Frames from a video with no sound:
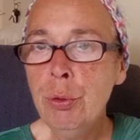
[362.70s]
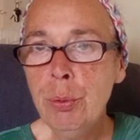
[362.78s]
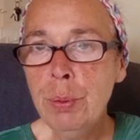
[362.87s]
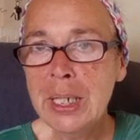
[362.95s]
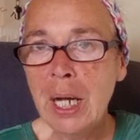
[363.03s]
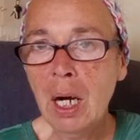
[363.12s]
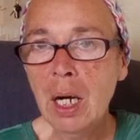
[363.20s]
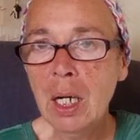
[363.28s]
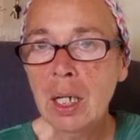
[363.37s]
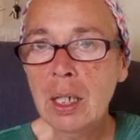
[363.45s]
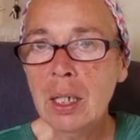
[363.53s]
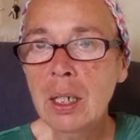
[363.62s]
who we
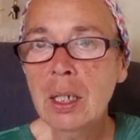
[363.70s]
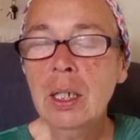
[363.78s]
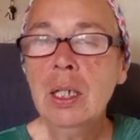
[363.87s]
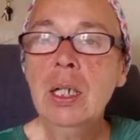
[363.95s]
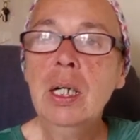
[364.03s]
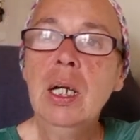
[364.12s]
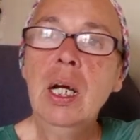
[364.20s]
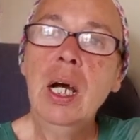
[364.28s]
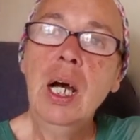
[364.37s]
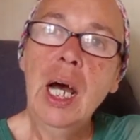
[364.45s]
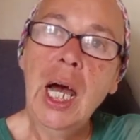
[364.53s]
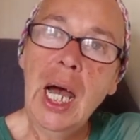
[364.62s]
are
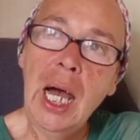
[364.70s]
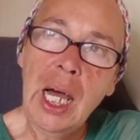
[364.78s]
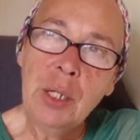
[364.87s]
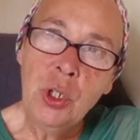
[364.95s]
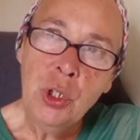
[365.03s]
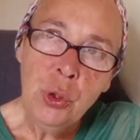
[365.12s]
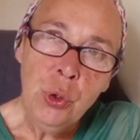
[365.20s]
and